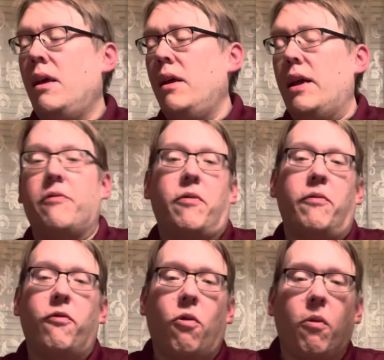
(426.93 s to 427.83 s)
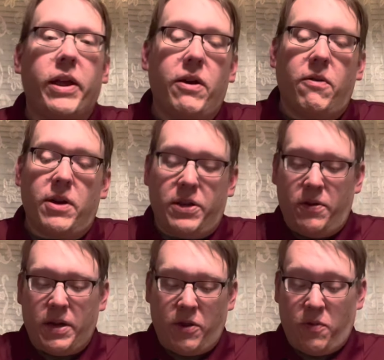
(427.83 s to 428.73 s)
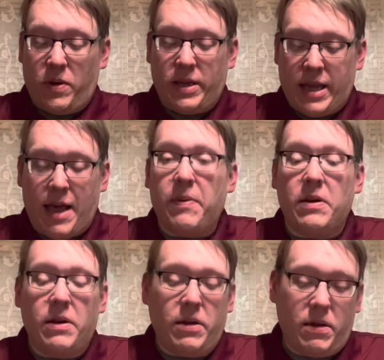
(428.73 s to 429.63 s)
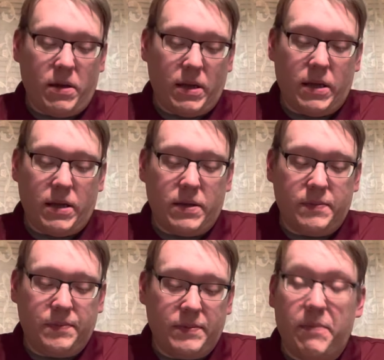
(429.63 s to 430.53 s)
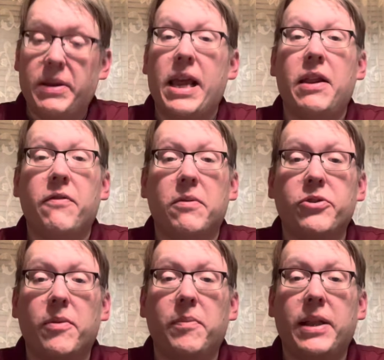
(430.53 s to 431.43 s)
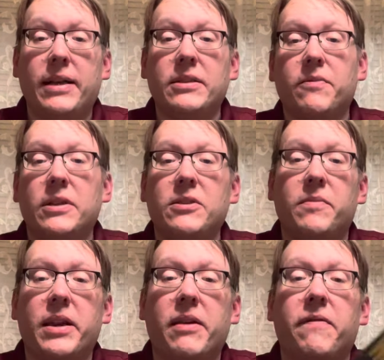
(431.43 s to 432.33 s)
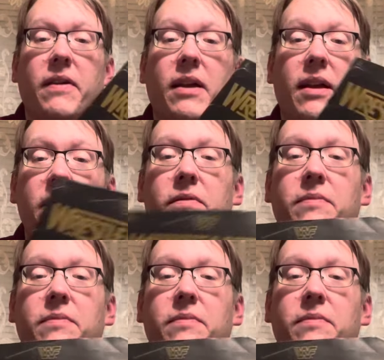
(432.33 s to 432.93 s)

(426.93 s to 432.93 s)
And from 4, we go on to another one that happened, emanated from Trump Plaza, WrestleMania 5,